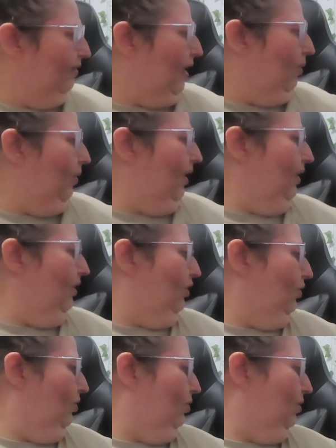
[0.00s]
I've got 1,
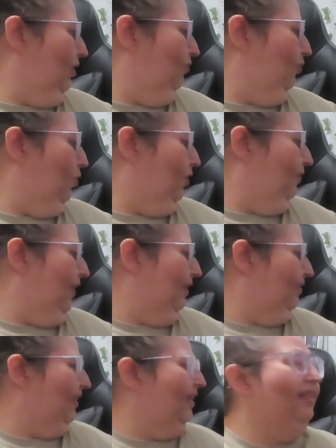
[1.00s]
2, 3, 4,
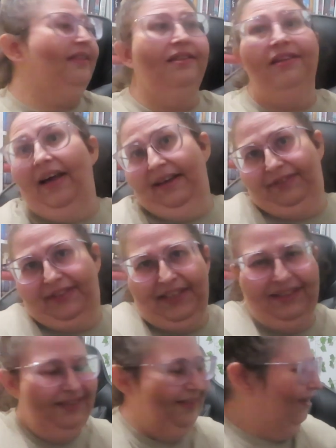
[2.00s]
5, 6
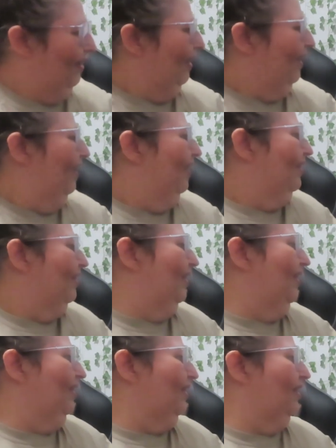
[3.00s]
left.
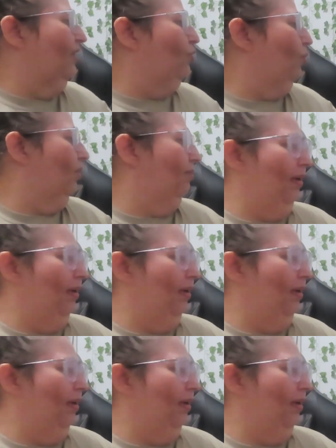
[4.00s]
This is one of